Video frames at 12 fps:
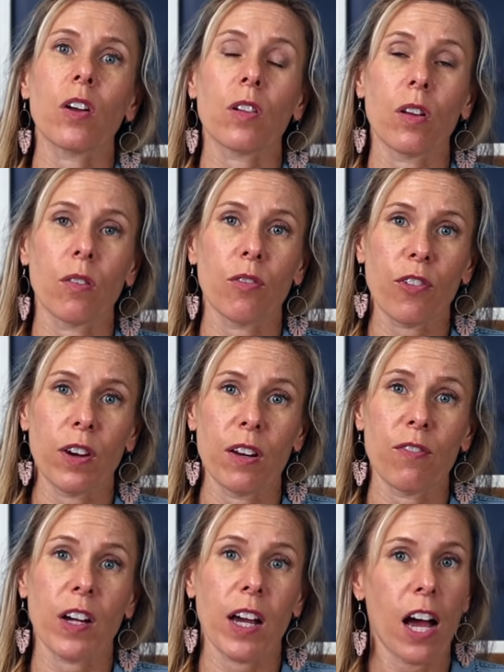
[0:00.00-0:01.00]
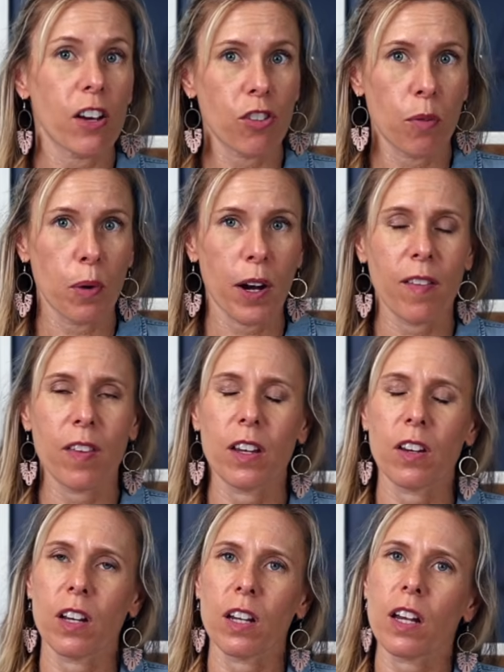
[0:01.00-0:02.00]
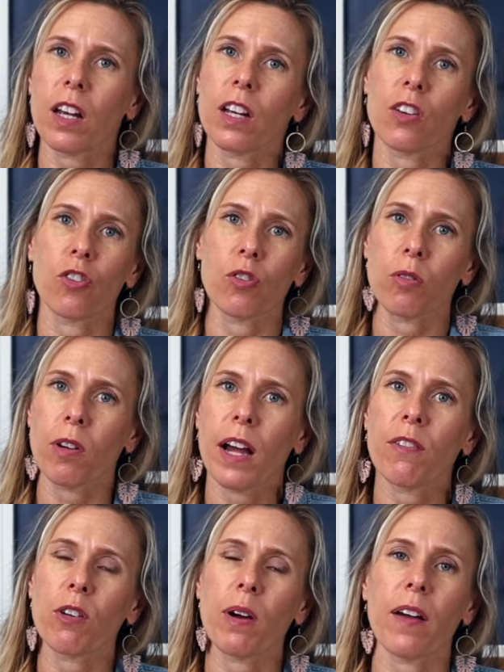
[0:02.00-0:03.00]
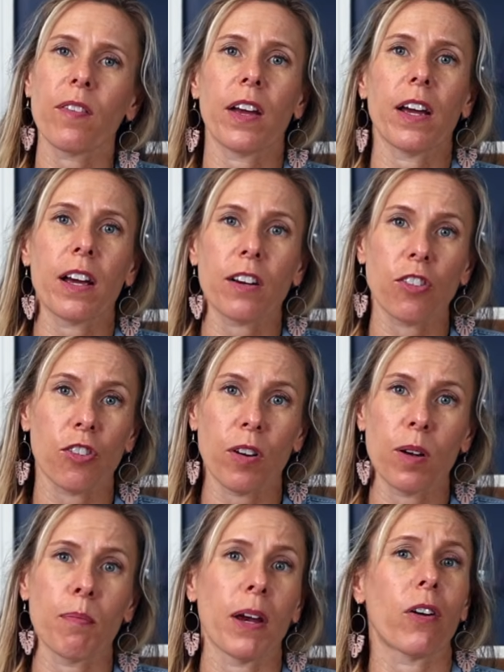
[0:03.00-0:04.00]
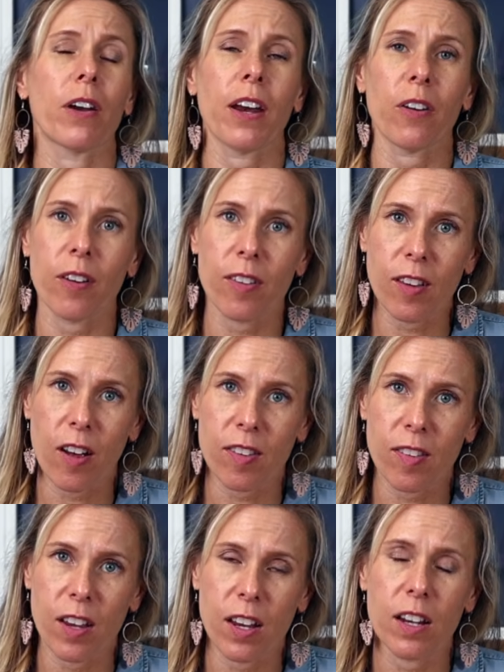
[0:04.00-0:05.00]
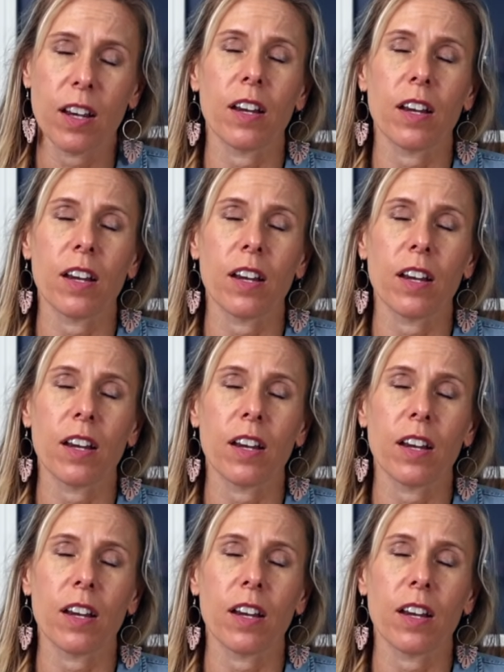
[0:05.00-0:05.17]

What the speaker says: gluten-free focaccia bread that you can like drive around that extra marinara sauce in.